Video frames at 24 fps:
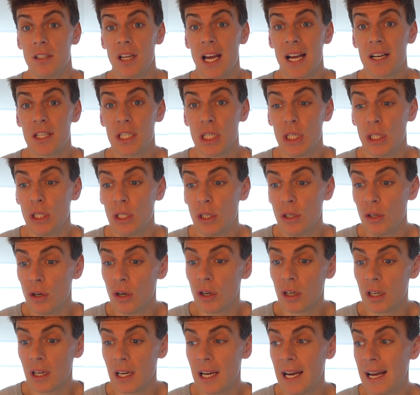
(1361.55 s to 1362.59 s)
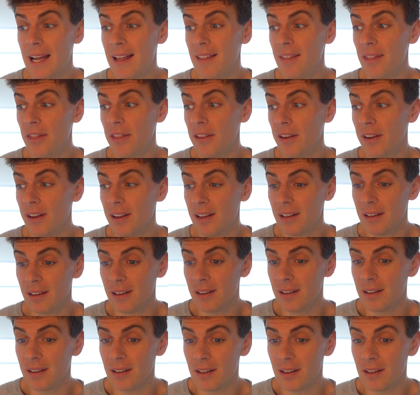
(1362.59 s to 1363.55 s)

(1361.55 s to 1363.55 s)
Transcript: to actually look at the